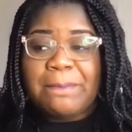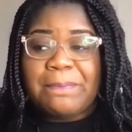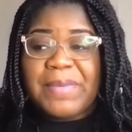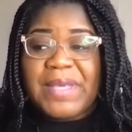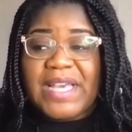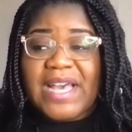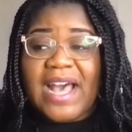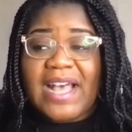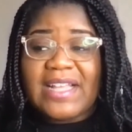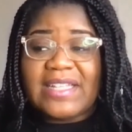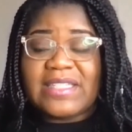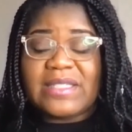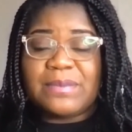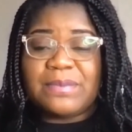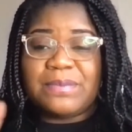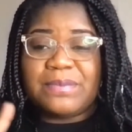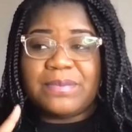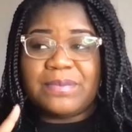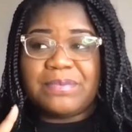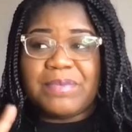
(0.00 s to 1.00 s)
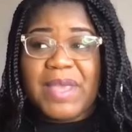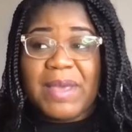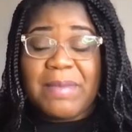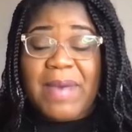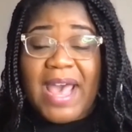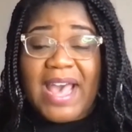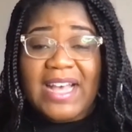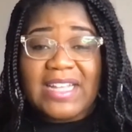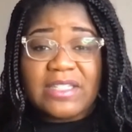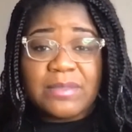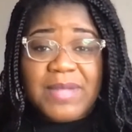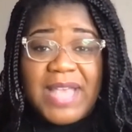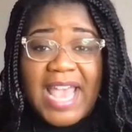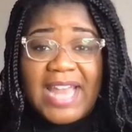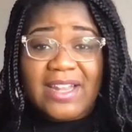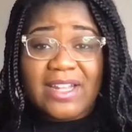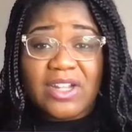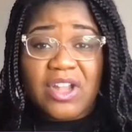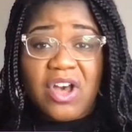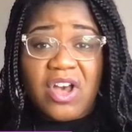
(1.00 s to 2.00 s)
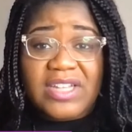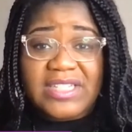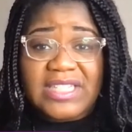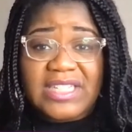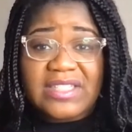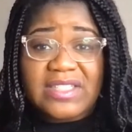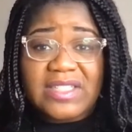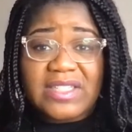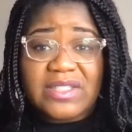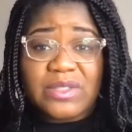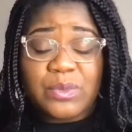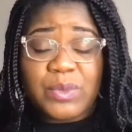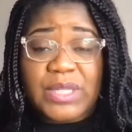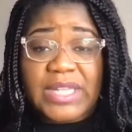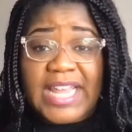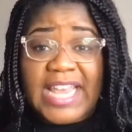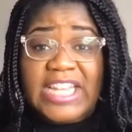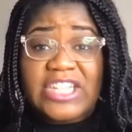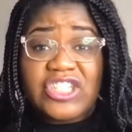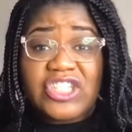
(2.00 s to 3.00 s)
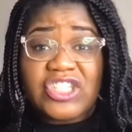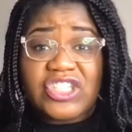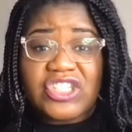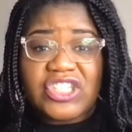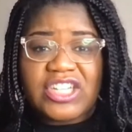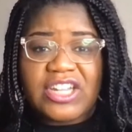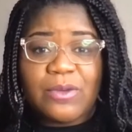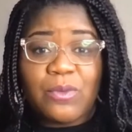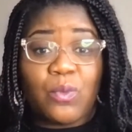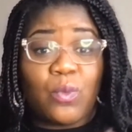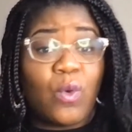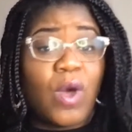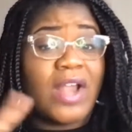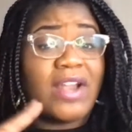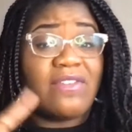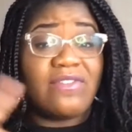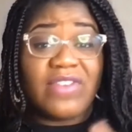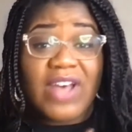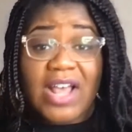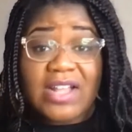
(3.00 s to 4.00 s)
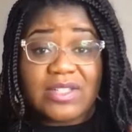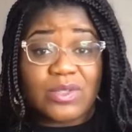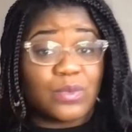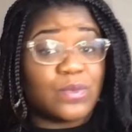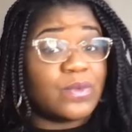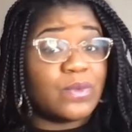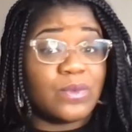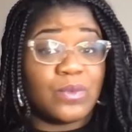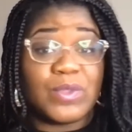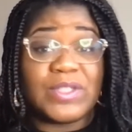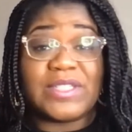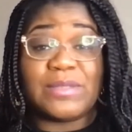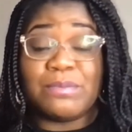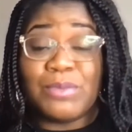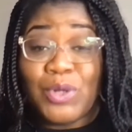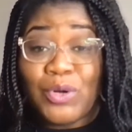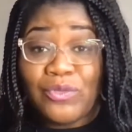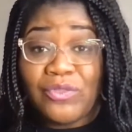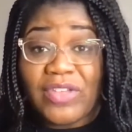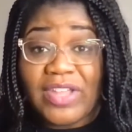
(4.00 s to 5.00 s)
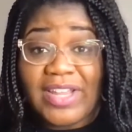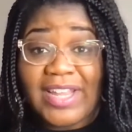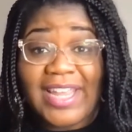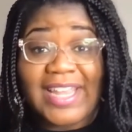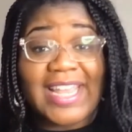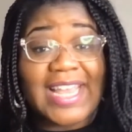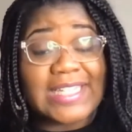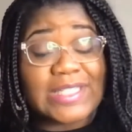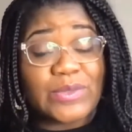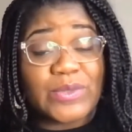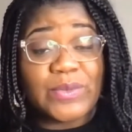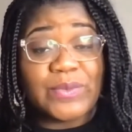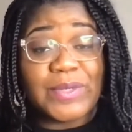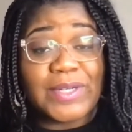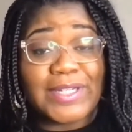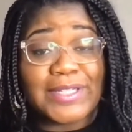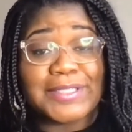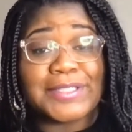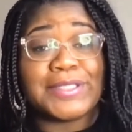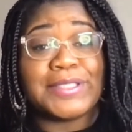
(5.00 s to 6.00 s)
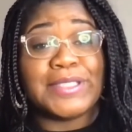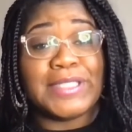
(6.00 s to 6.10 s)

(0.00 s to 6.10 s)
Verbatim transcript: because me and my husband had a long distance relationship, one of us was moving. And guess what was?